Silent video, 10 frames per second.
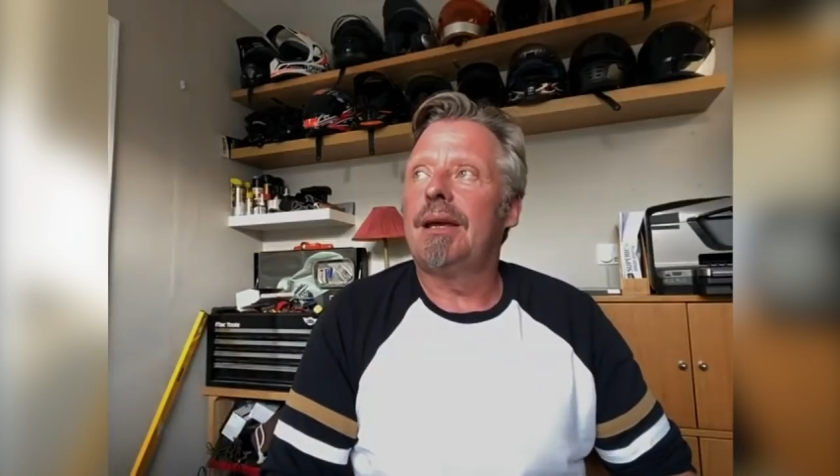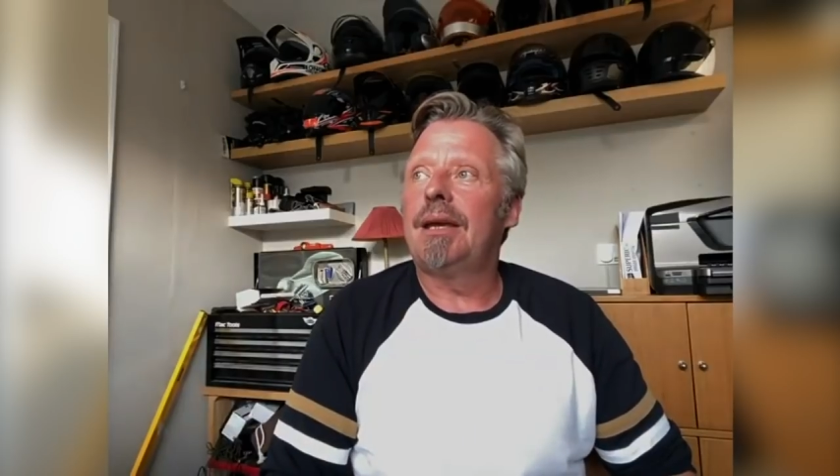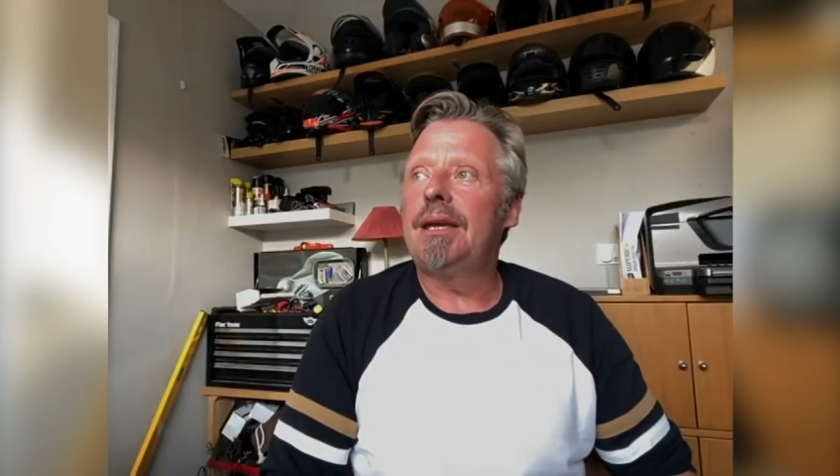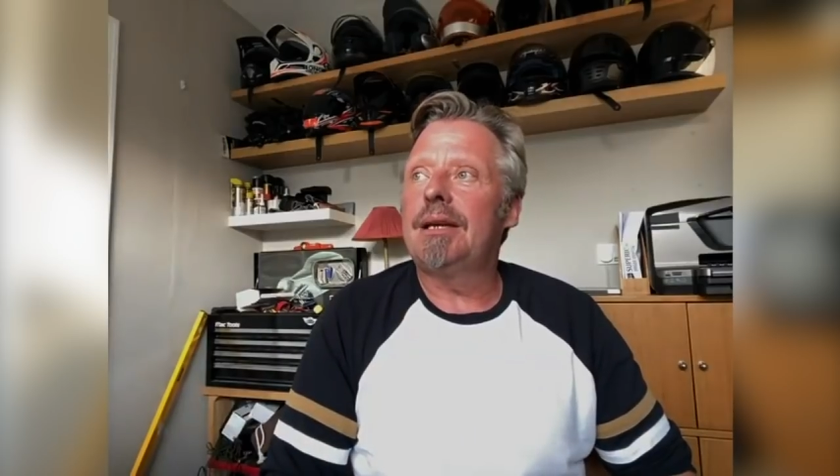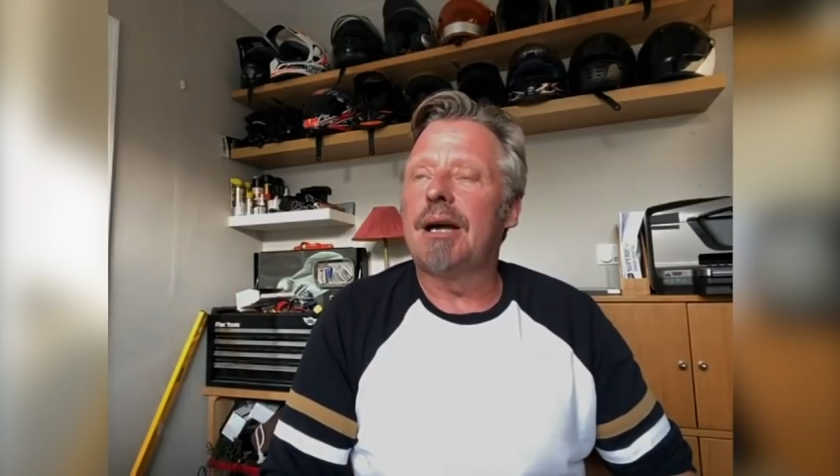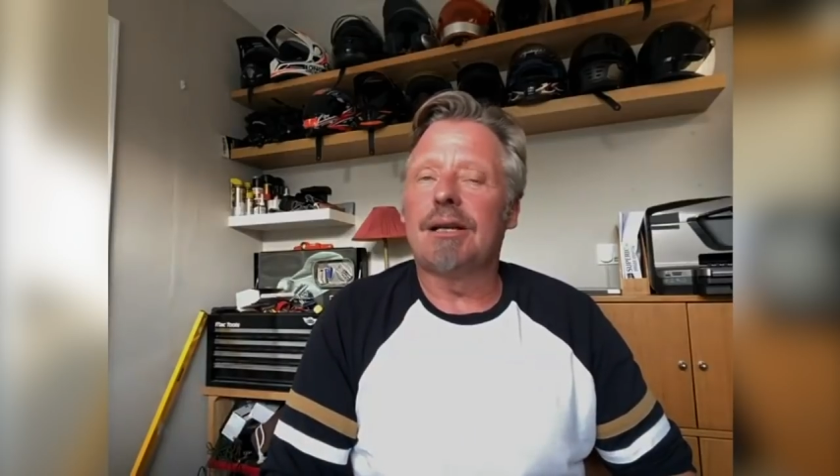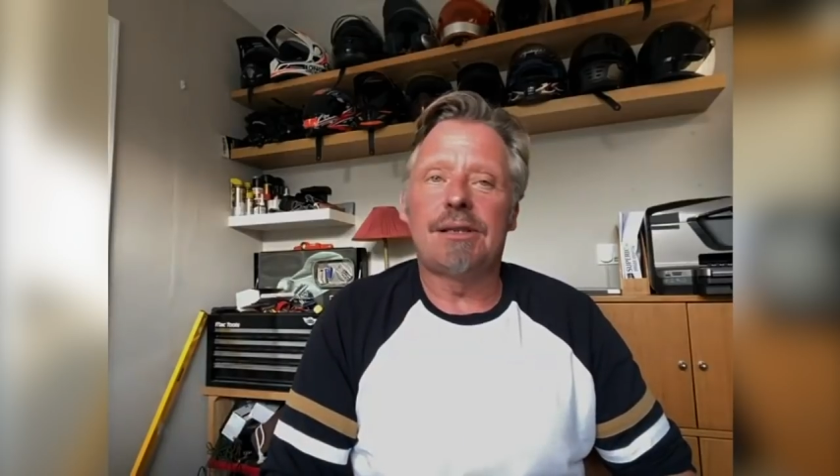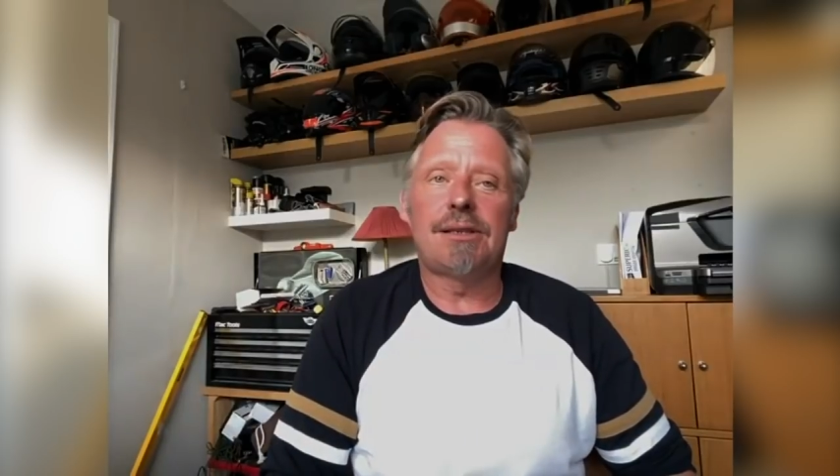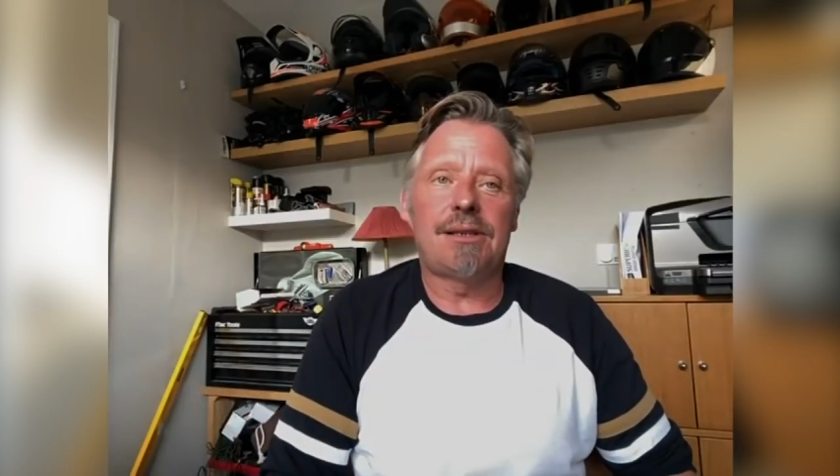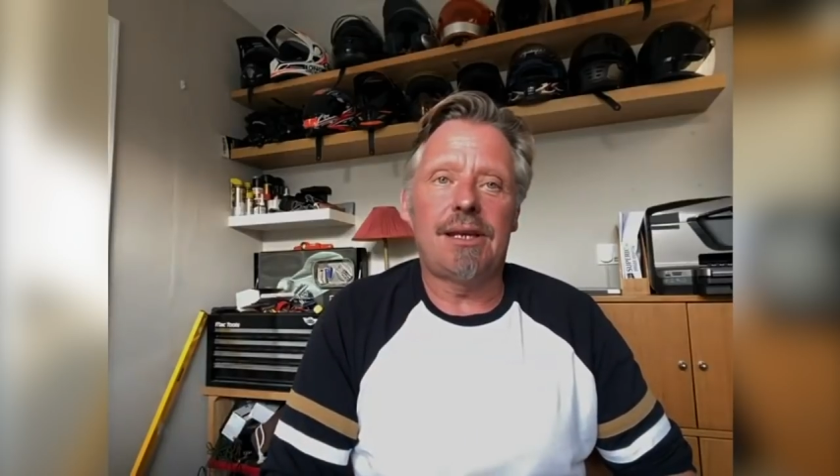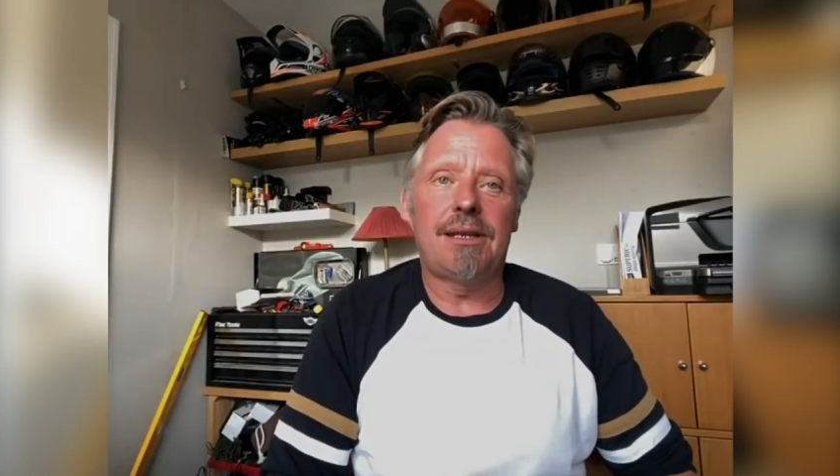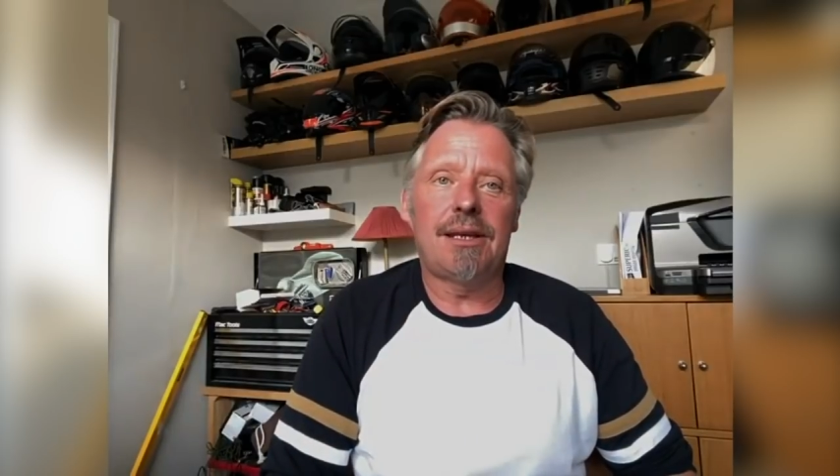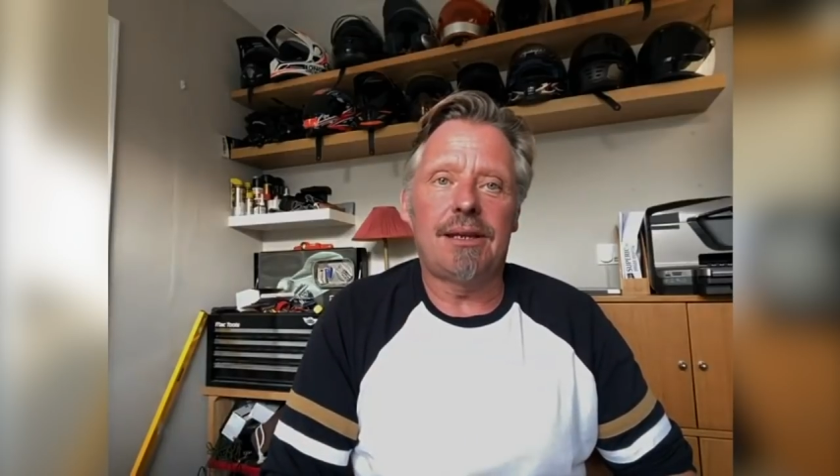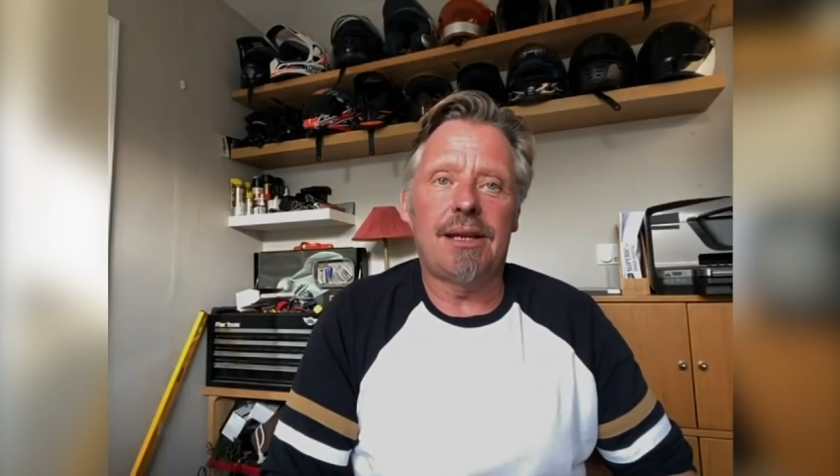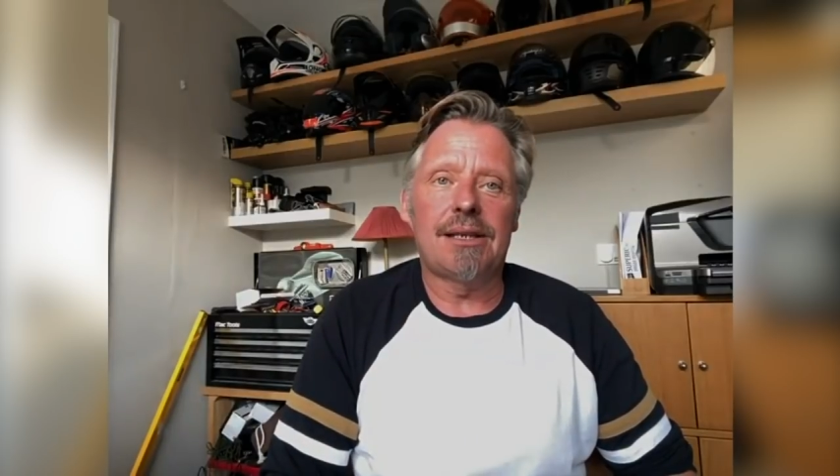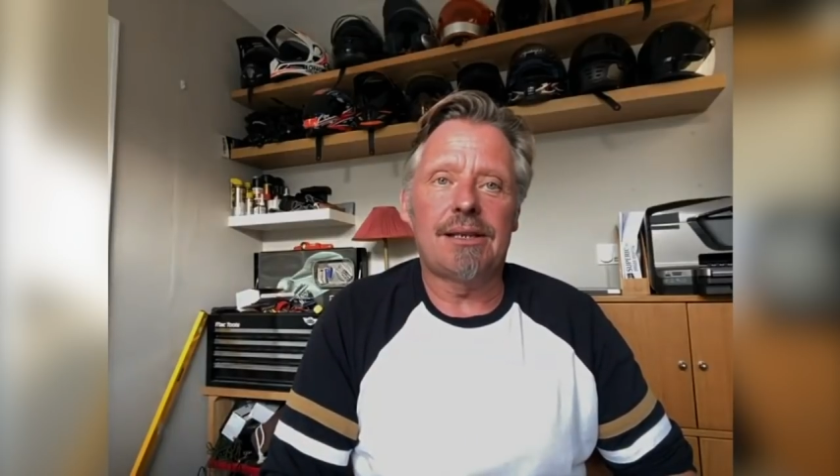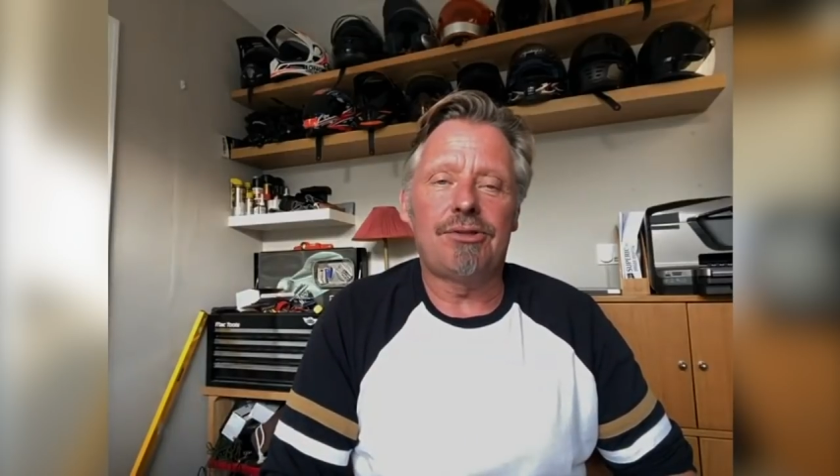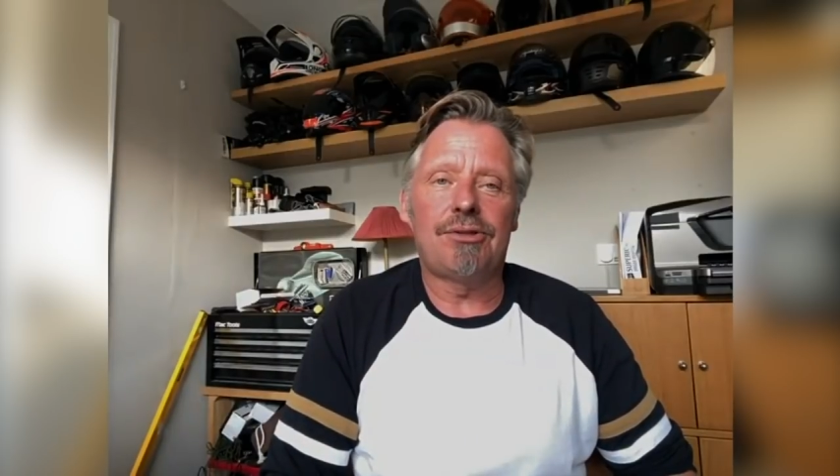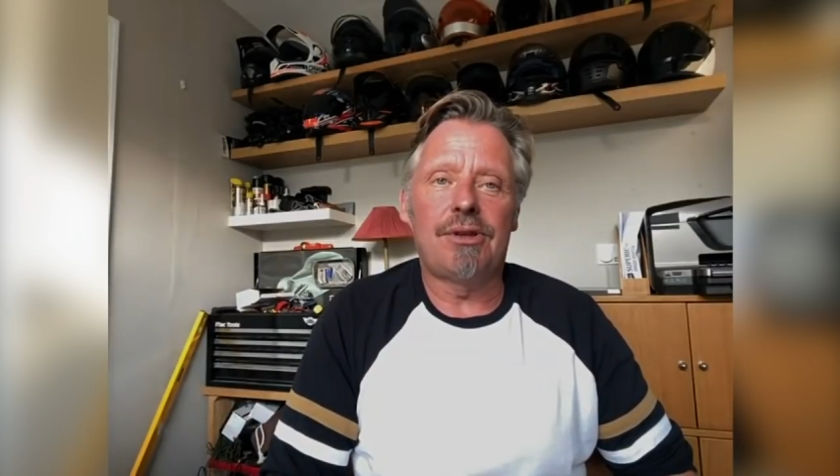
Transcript: he cut his teeth in as a